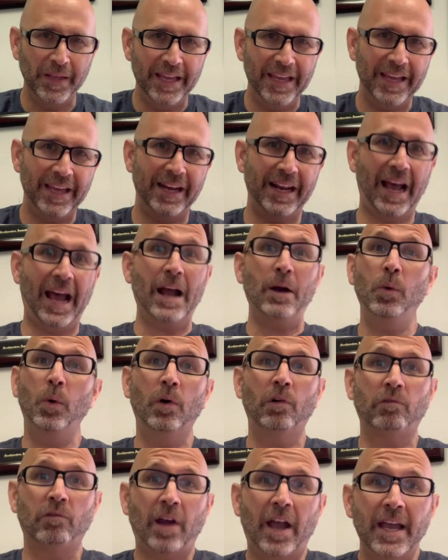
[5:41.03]
and I
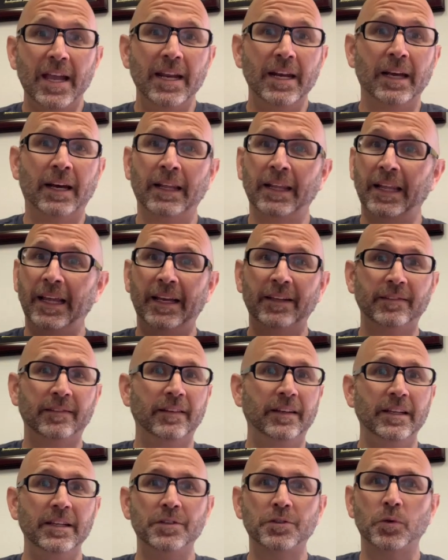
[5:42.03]
will write a
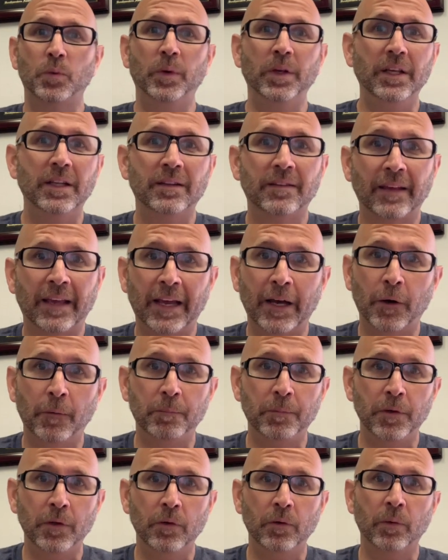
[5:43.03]
lesson each week to
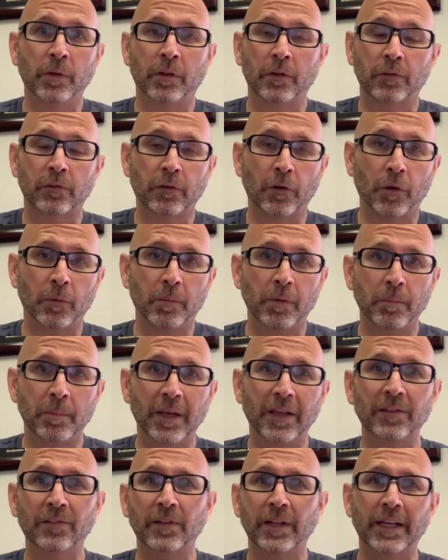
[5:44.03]
help you with a
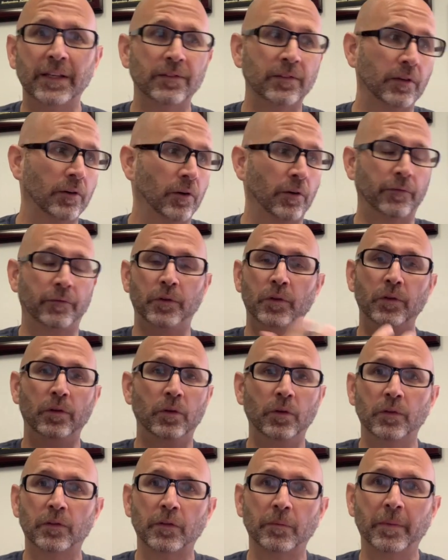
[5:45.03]
sermon-based lesson, or if you
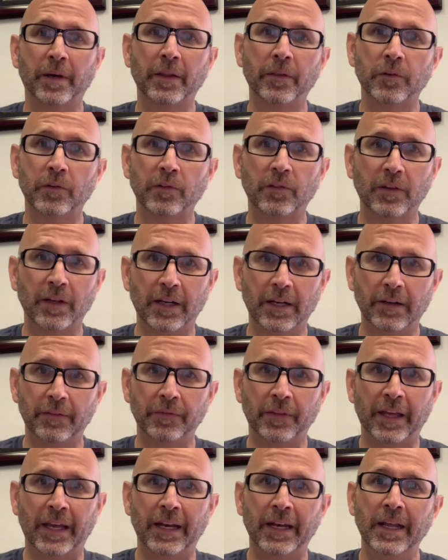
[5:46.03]
use some other
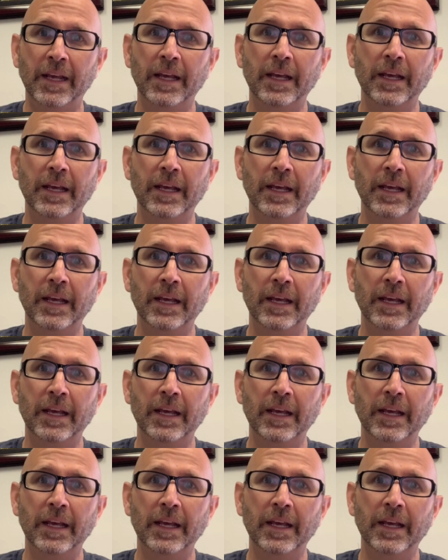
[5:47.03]
stuff that